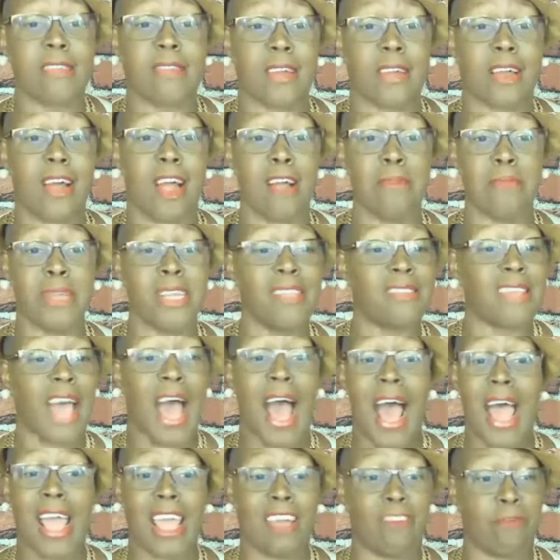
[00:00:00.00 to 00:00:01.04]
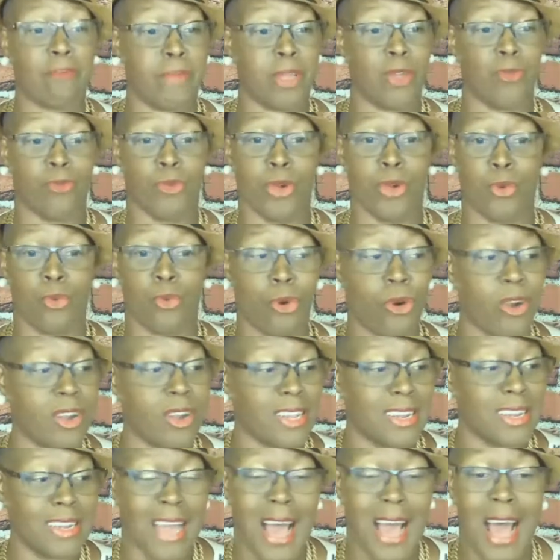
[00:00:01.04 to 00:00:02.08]
Issachar means I have been
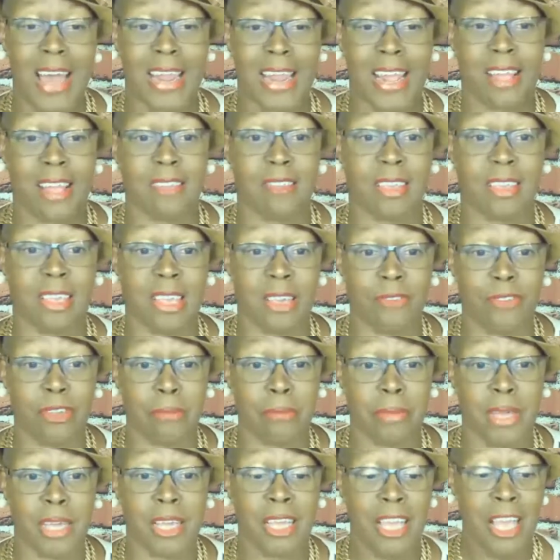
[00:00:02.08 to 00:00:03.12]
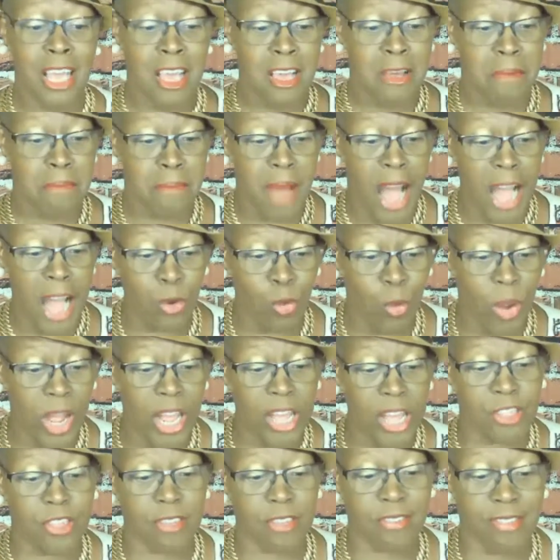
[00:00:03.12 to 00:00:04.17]
rewarded. God has given me my
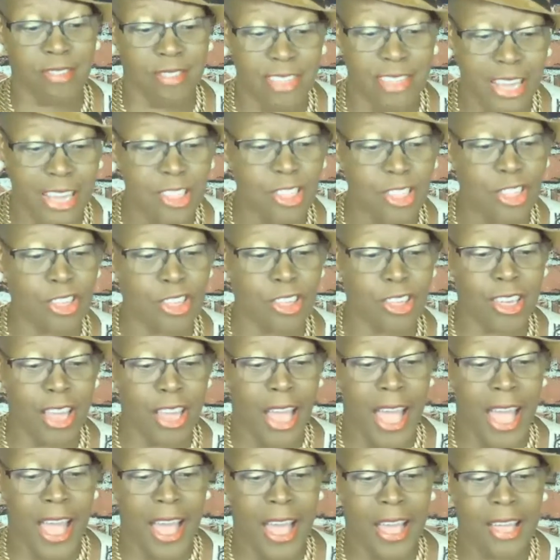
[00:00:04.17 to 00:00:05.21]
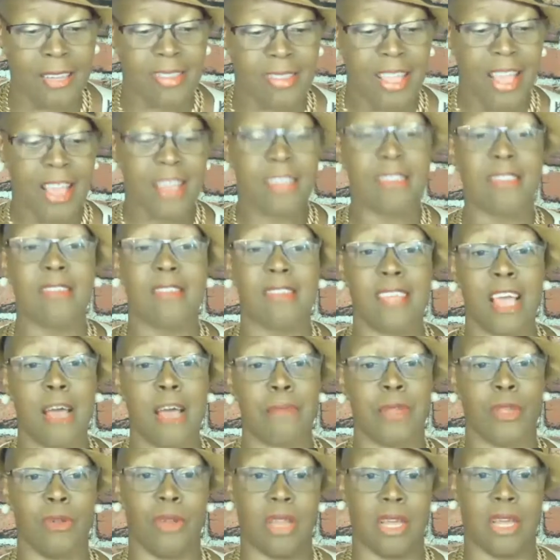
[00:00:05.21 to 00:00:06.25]
wages. Then she has
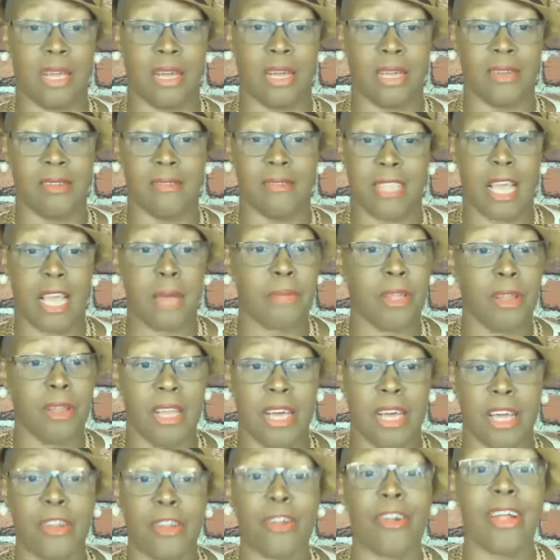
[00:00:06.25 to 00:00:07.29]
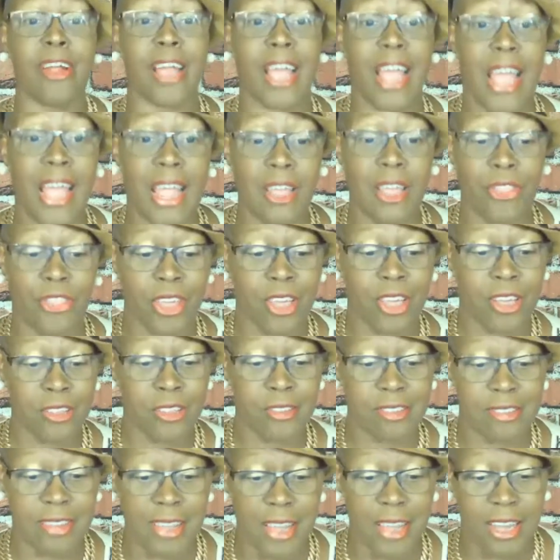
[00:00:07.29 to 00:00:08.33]
Zebulun. Zebulun, her eighth
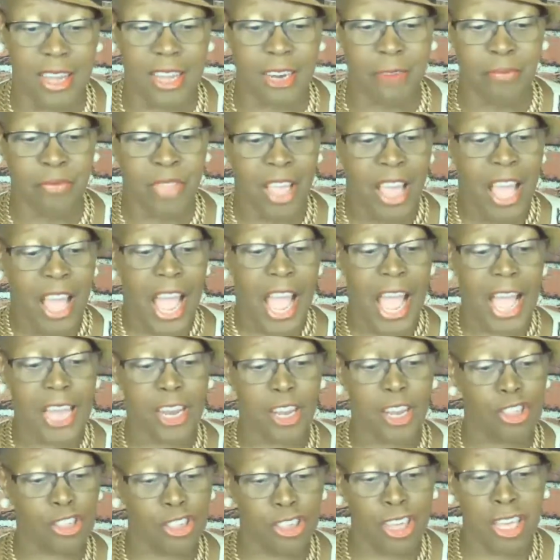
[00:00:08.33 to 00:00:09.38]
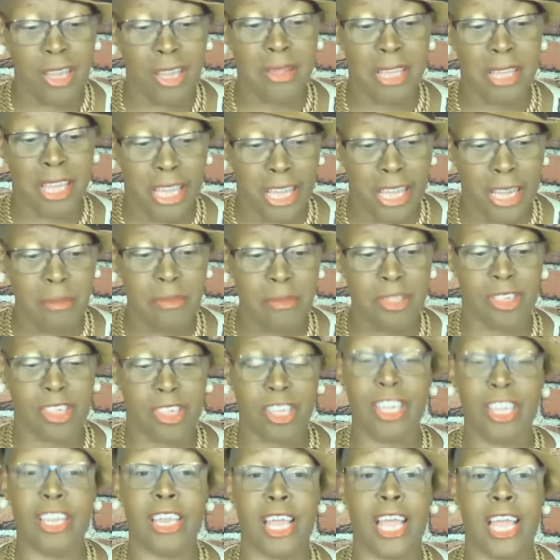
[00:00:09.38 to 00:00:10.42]
son. And him
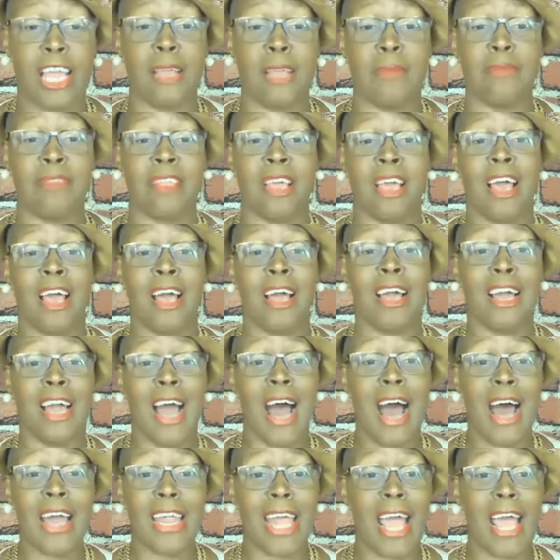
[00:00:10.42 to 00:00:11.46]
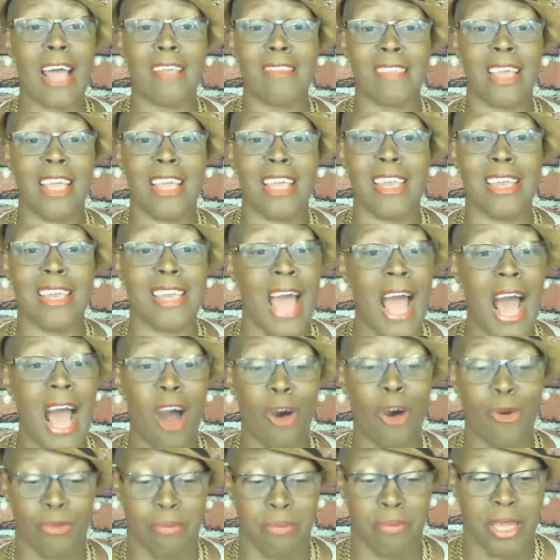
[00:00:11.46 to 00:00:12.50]
she names, God has
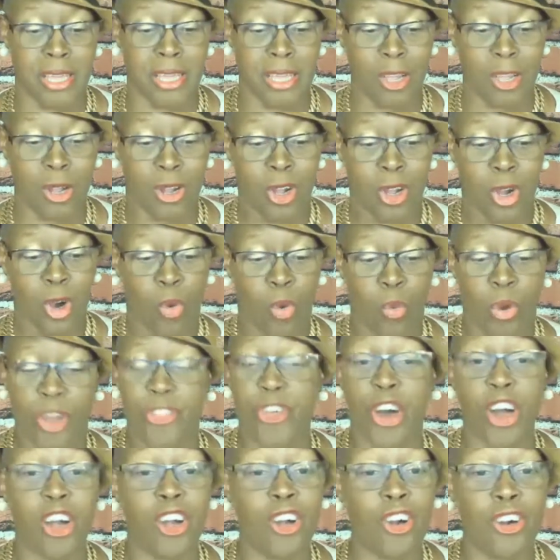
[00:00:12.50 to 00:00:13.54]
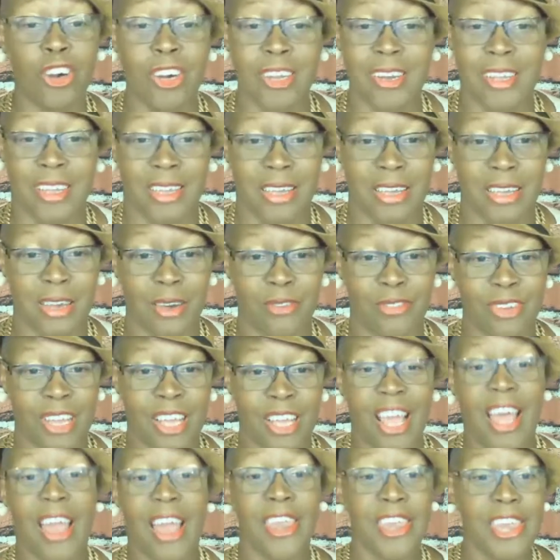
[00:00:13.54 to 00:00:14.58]
endowed me with a good gift.
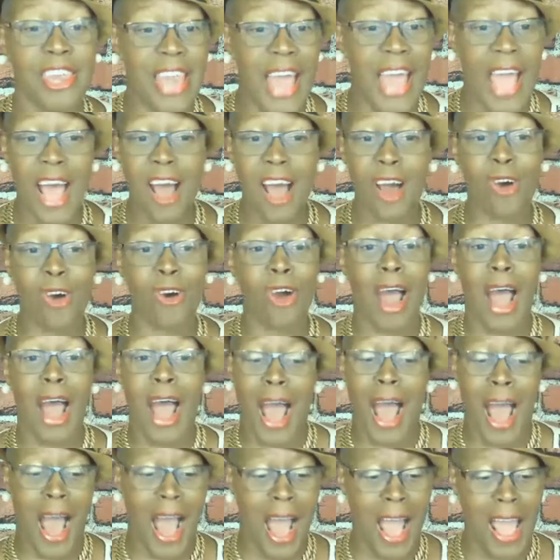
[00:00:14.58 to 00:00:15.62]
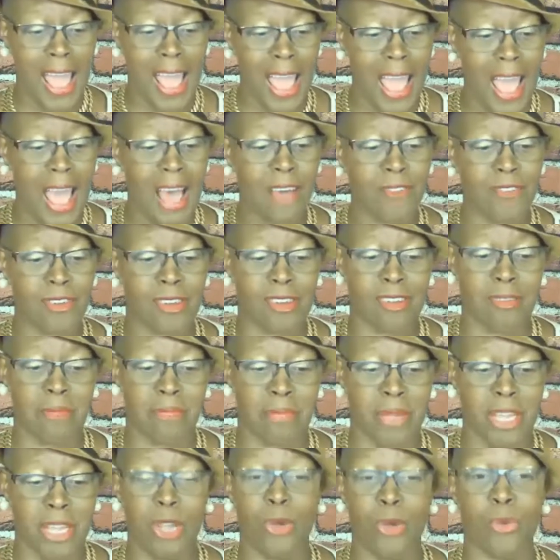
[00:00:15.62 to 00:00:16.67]
Now I have to
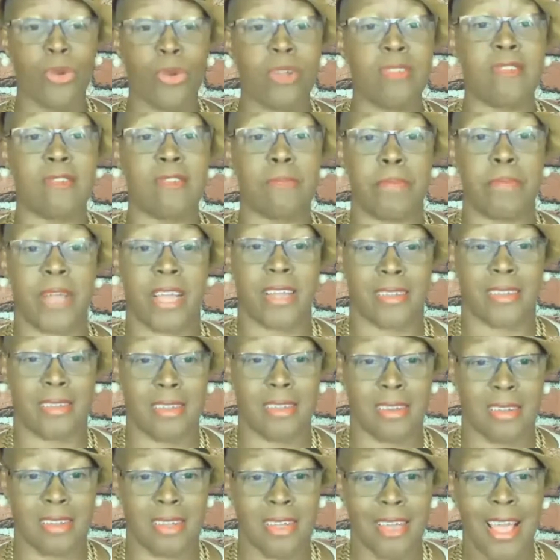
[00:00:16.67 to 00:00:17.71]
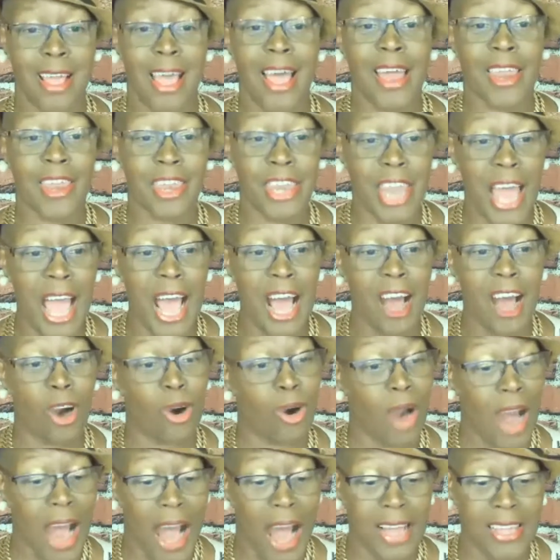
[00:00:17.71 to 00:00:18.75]
be respected.
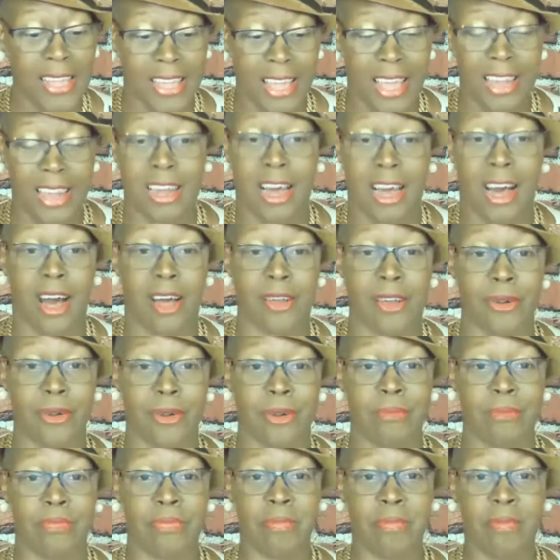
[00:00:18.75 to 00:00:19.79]
Now I get honor.